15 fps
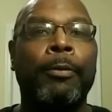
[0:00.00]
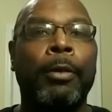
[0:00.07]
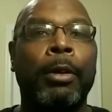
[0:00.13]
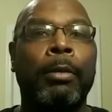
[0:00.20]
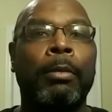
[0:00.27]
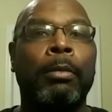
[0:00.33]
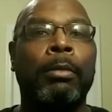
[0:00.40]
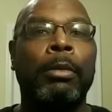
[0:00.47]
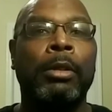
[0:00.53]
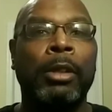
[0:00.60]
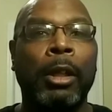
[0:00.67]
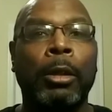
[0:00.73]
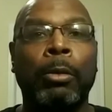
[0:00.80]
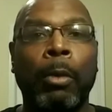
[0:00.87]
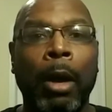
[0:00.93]
from
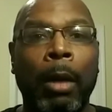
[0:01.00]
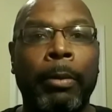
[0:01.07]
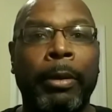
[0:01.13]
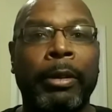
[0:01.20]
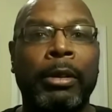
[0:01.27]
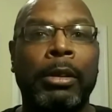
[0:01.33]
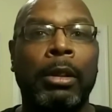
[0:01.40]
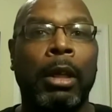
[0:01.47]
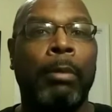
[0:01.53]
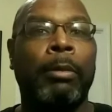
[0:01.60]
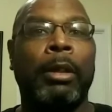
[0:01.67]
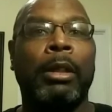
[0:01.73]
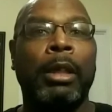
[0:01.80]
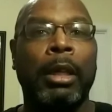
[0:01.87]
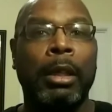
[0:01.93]
Seth Roberts. I
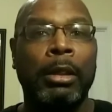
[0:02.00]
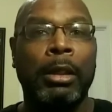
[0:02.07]
mean, he got a